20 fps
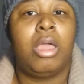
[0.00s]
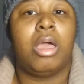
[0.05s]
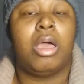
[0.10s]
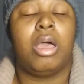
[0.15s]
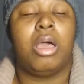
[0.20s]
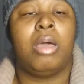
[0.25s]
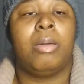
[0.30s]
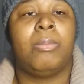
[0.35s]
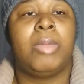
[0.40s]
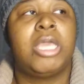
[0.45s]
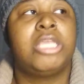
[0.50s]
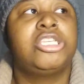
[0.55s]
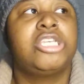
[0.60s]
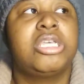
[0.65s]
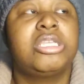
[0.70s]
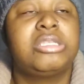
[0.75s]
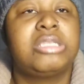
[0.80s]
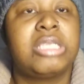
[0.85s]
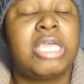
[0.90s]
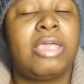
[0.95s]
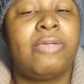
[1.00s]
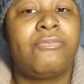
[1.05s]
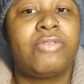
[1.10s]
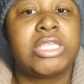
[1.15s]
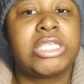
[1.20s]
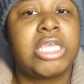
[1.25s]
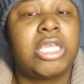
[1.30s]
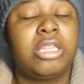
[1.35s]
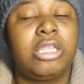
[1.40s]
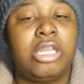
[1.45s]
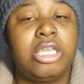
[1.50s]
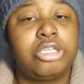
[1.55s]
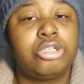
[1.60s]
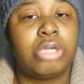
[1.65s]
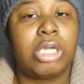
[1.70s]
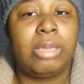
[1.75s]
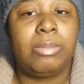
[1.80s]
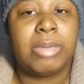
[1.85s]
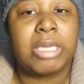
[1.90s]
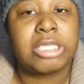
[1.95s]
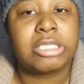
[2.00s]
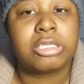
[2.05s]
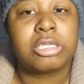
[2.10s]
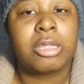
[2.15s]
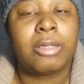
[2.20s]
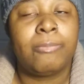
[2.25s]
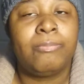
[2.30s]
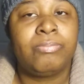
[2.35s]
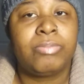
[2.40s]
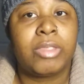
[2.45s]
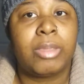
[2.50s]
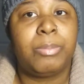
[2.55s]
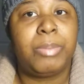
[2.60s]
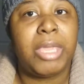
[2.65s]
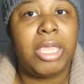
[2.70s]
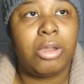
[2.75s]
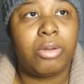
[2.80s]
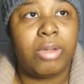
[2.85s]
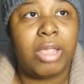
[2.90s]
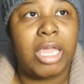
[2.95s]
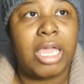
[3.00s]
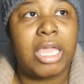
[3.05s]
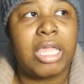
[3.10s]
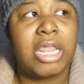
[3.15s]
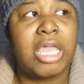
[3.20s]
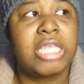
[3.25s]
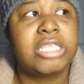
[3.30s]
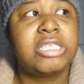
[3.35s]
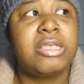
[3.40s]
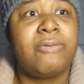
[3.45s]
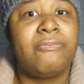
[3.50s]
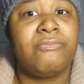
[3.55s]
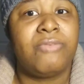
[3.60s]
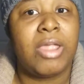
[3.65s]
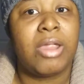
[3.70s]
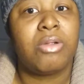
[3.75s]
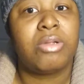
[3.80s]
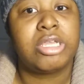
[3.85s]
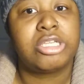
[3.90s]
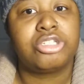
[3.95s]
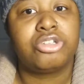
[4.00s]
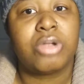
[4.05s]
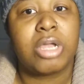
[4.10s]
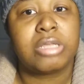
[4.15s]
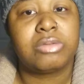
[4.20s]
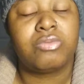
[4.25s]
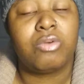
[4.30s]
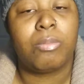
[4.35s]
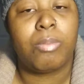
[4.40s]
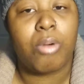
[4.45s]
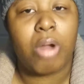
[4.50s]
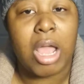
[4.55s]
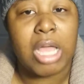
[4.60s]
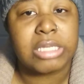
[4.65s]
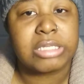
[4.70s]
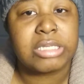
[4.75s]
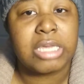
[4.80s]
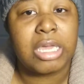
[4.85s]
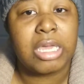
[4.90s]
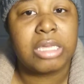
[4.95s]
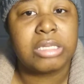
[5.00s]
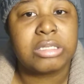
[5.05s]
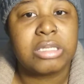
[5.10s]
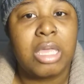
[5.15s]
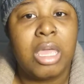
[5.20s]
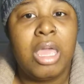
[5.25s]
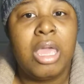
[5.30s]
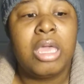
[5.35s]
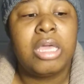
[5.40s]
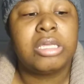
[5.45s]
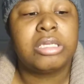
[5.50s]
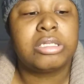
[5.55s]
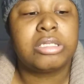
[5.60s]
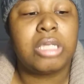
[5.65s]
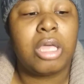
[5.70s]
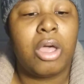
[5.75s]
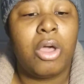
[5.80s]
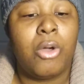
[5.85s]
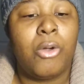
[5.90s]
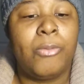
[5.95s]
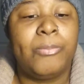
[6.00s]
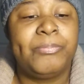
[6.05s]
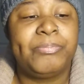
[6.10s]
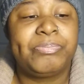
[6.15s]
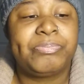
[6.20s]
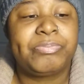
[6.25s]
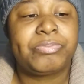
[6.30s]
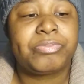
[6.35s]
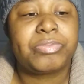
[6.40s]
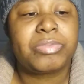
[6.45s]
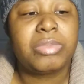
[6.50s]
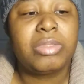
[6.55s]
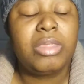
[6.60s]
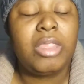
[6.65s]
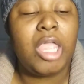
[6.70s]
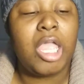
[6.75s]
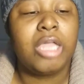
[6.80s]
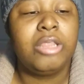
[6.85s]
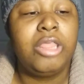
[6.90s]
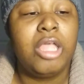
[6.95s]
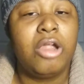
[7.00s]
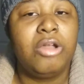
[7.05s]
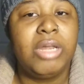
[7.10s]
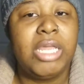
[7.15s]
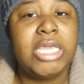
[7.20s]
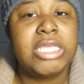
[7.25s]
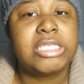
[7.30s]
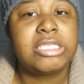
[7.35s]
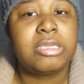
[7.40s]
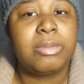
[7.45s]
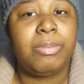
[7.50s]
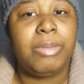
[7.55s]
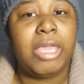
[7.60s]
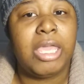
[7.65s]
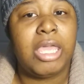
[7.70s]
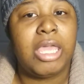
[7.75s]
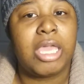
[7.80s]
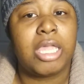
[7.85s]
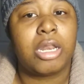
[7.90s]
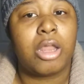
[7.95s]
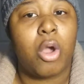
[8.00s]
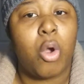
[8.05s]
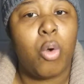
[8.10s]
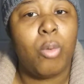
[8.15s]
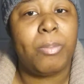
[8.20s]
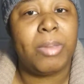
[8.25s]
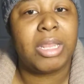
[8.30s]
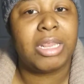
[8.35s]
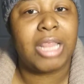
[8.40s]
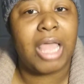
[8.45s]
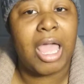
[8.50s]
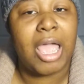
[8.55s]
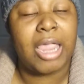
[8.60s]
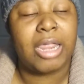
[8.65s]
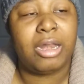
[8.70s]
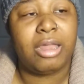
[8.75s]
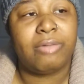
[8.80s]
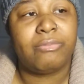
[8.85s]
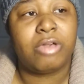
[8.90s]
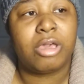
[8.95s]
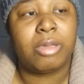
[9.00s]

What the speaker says: And just infertility treatments, period. It's a very stressful process. So there needs to be an open line of